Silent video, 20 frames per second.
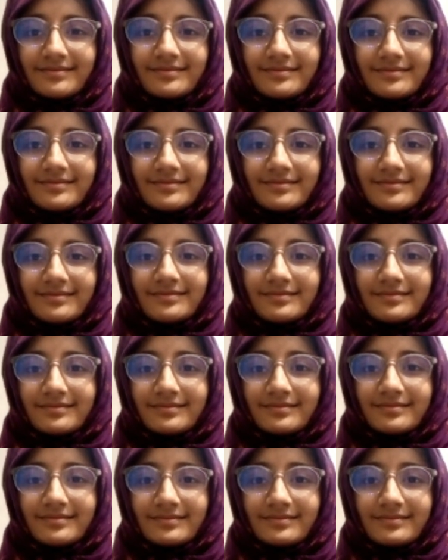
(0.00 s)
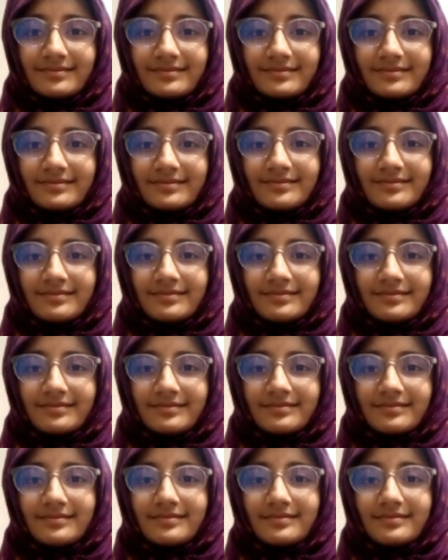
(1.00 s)

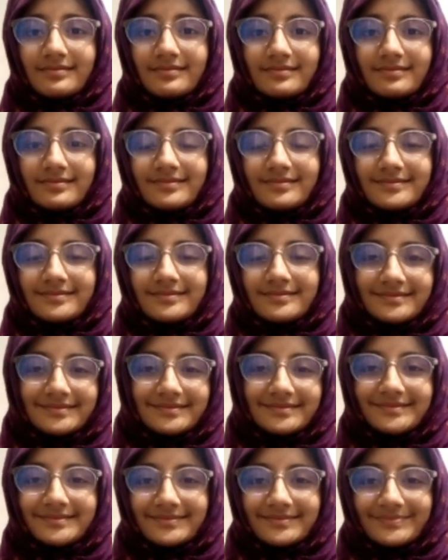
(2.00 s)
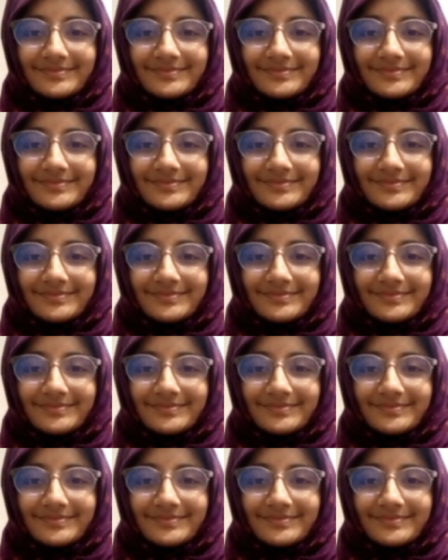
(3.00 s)
This person isn't speaking.